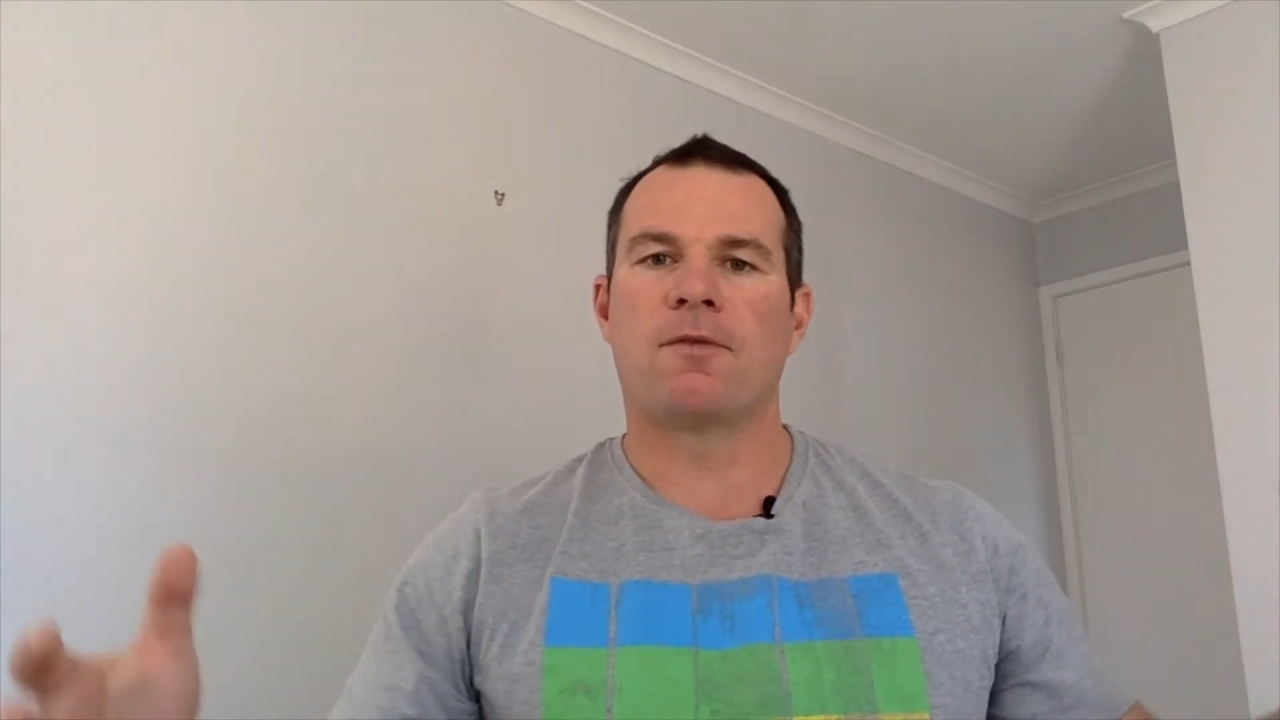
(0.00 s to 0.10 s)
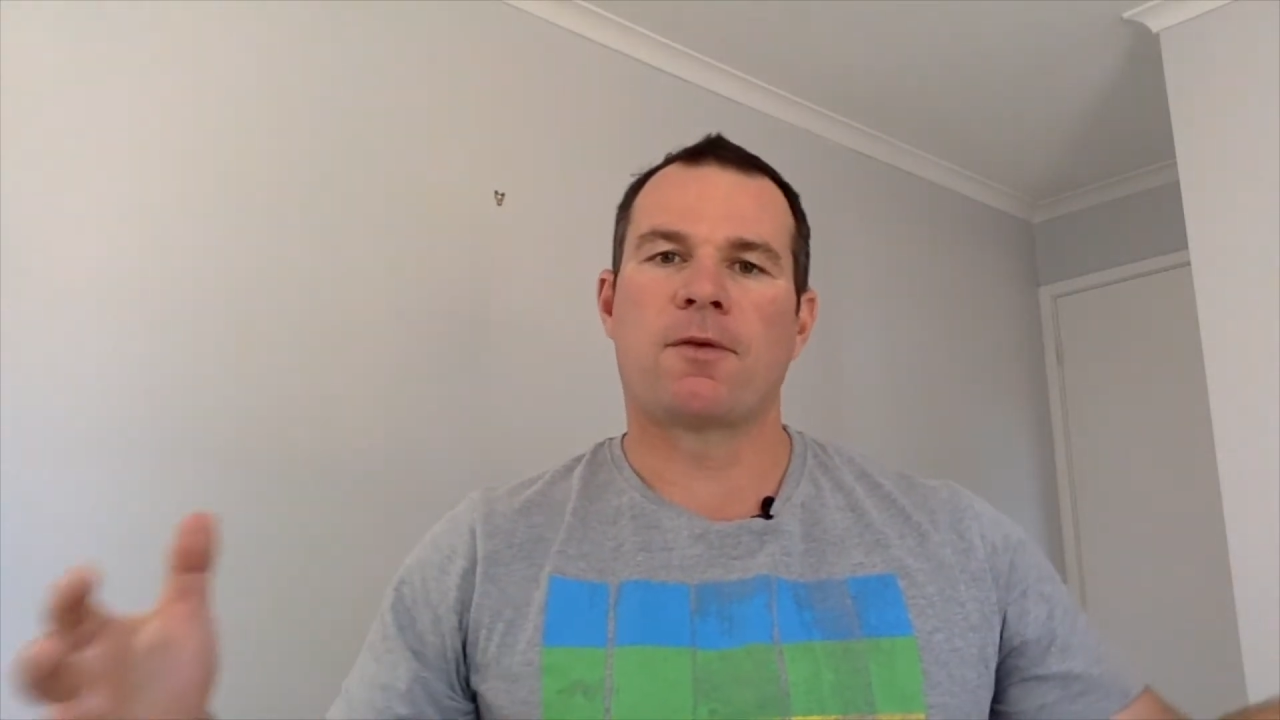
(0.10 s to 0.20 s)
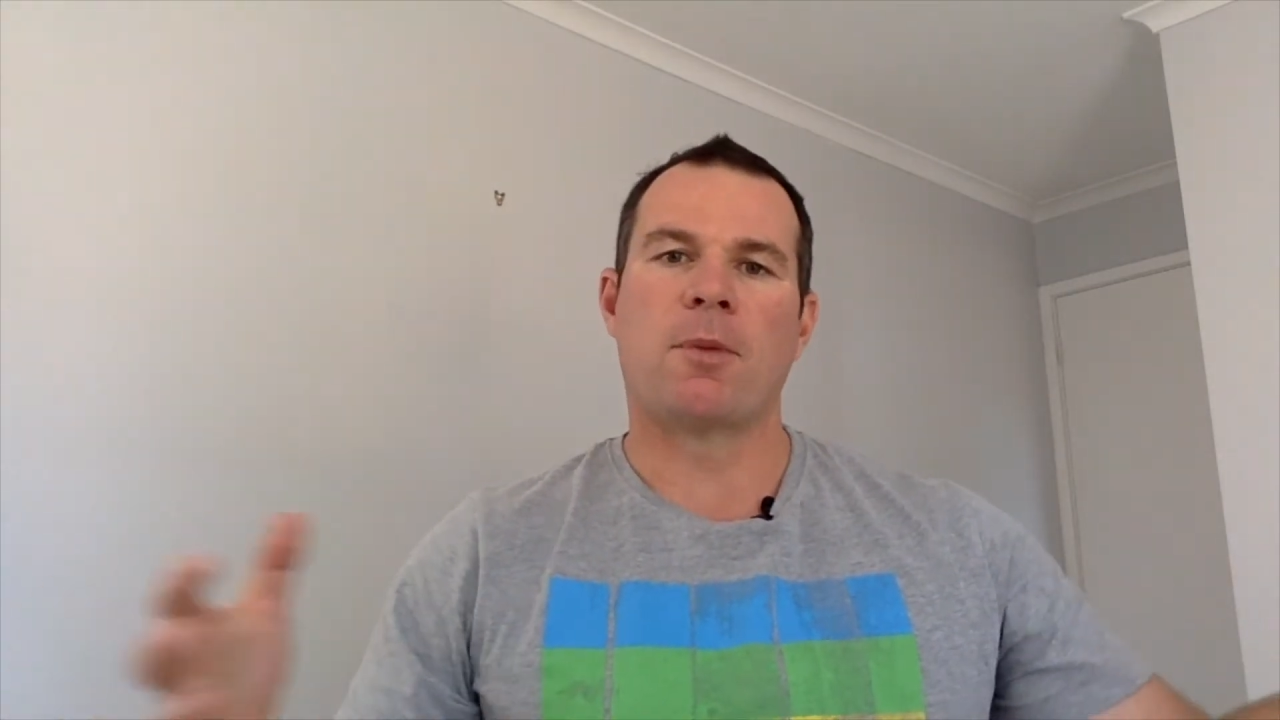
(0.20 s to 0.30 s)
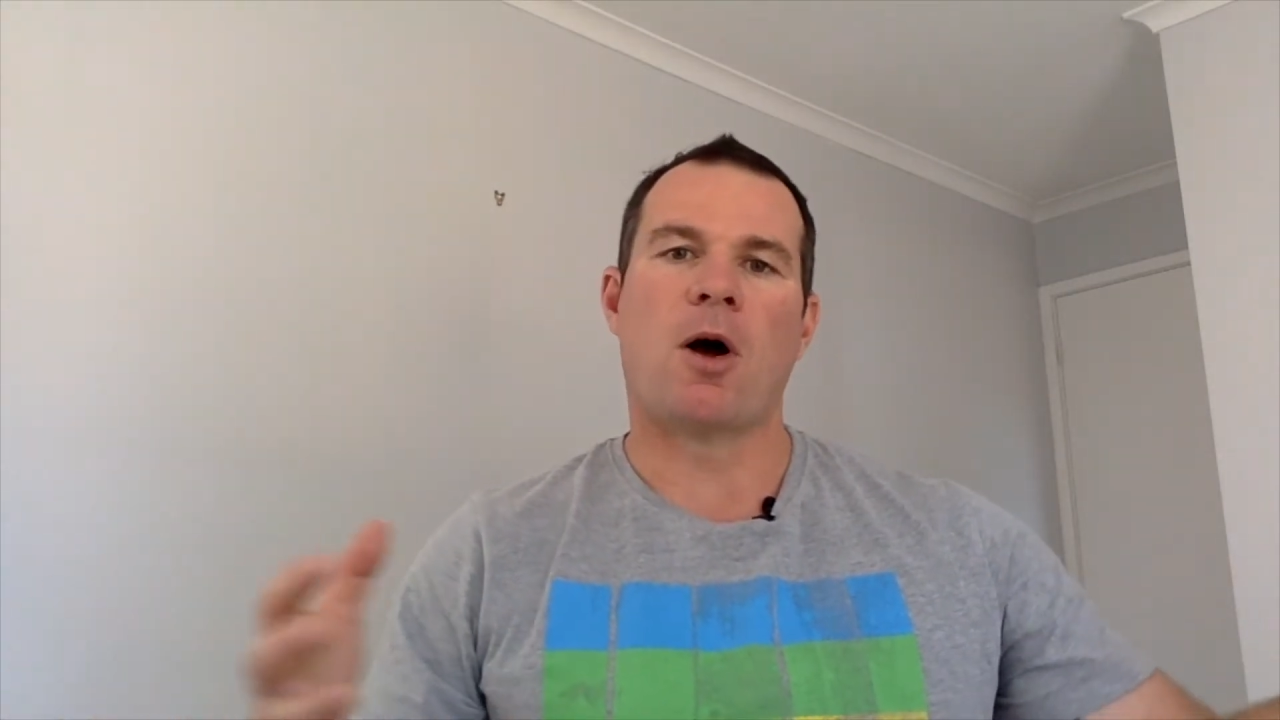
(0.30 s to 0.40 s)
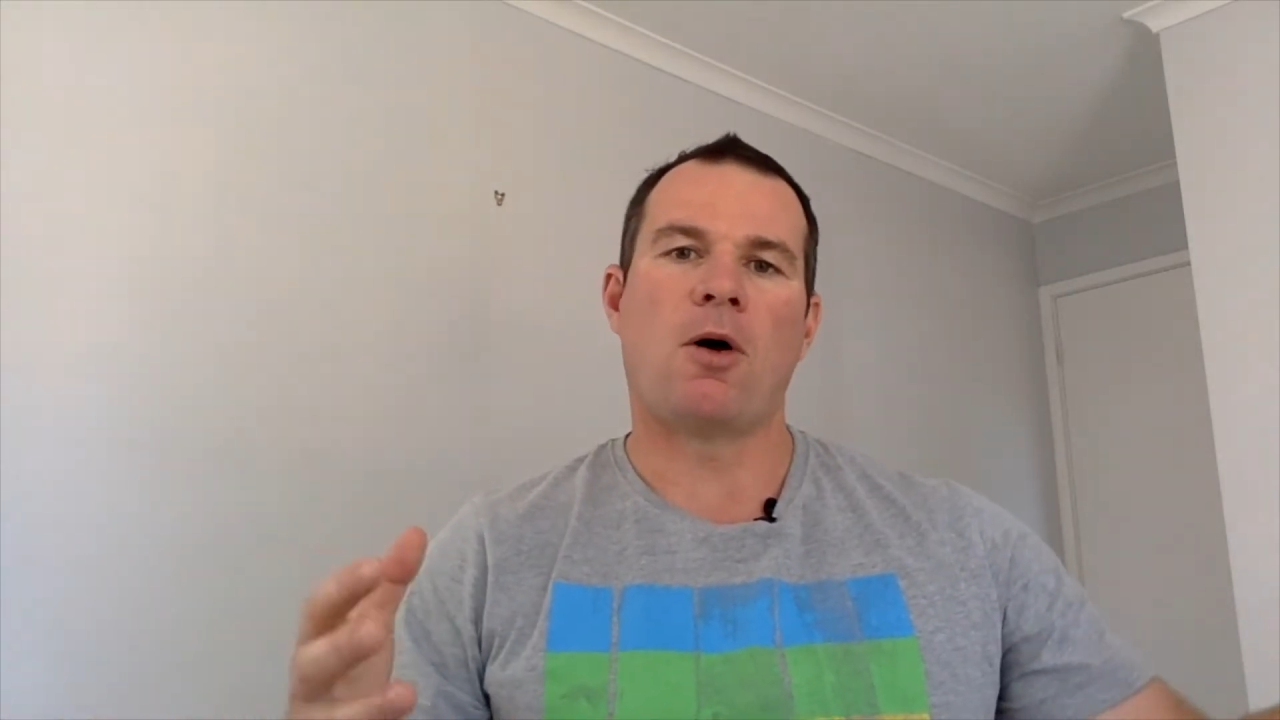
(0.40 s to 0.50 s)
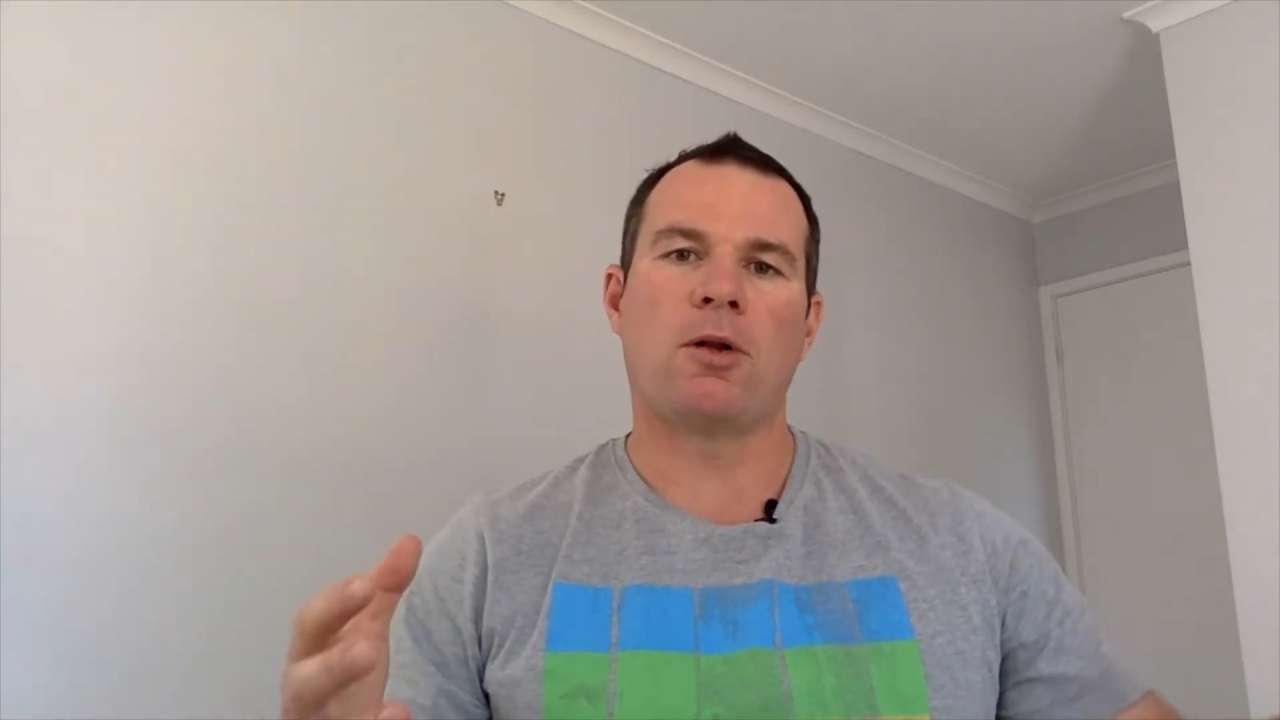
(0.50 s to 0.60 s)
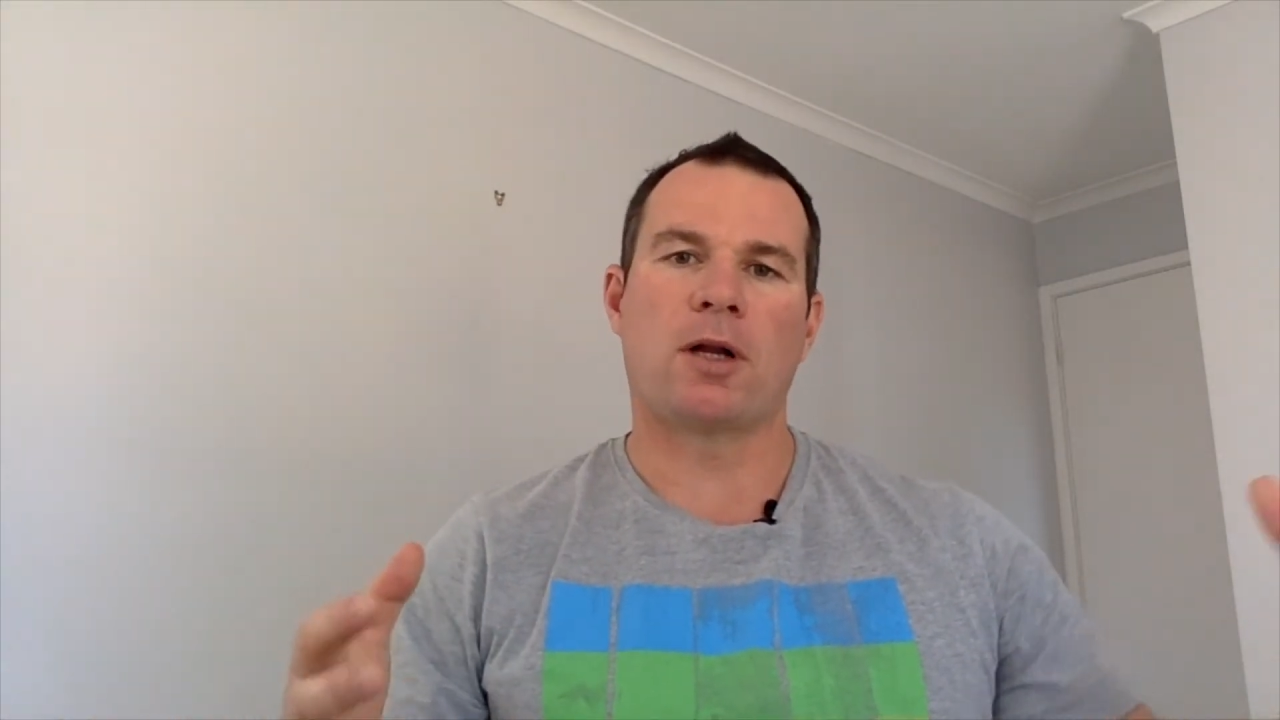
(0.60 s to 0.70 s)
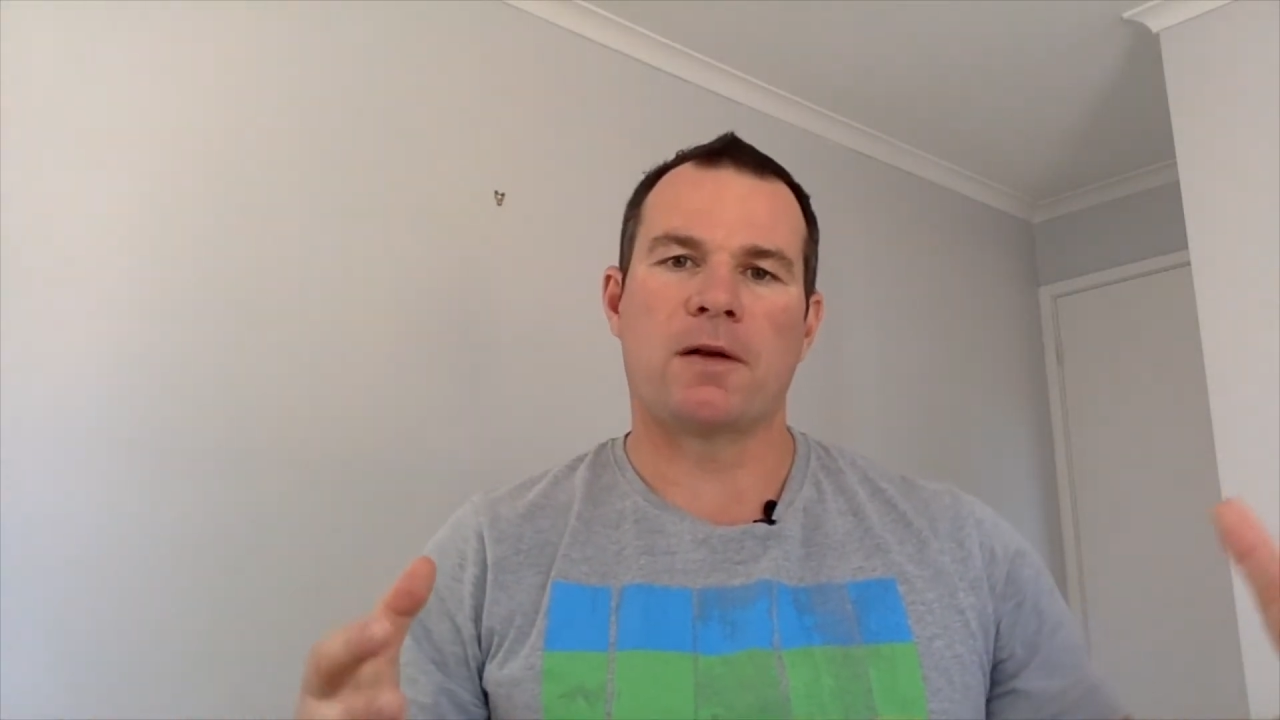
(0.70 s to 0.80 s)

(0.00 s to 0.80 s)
from a whole lot